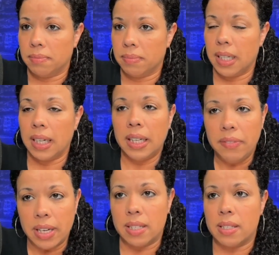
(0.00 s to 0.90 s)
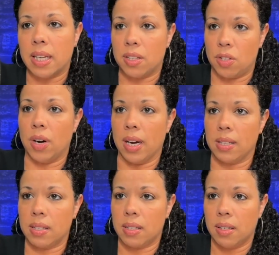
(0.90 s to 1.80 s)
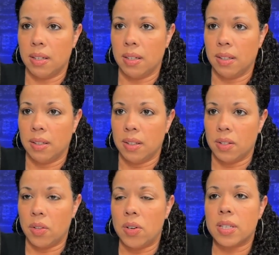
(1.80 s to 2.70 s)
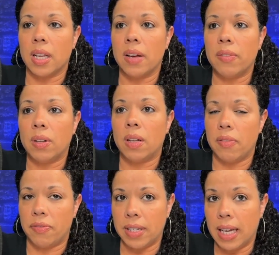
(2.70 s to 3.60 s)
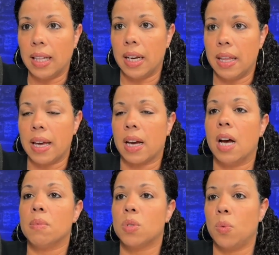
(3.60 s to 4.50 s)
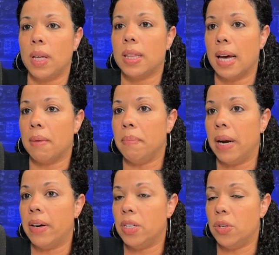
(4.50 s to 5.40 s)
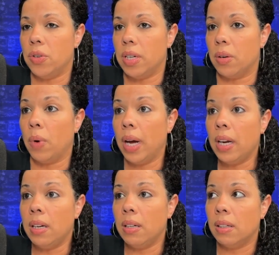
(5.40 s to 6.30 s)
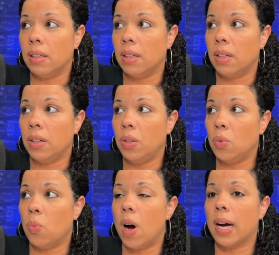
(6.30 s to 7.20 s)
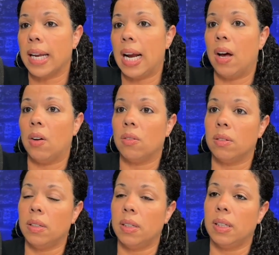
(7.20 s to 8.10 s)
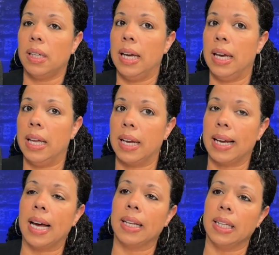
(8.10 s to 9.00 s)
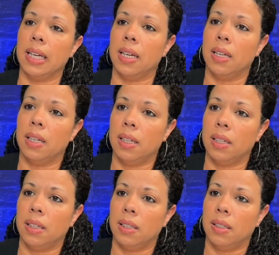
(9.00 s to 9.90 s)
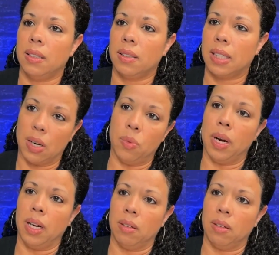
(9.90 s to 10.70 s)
It alleviates that stress. So there's a level of fidelity that comes with that marriage union when you walk it out in a godly kind of way.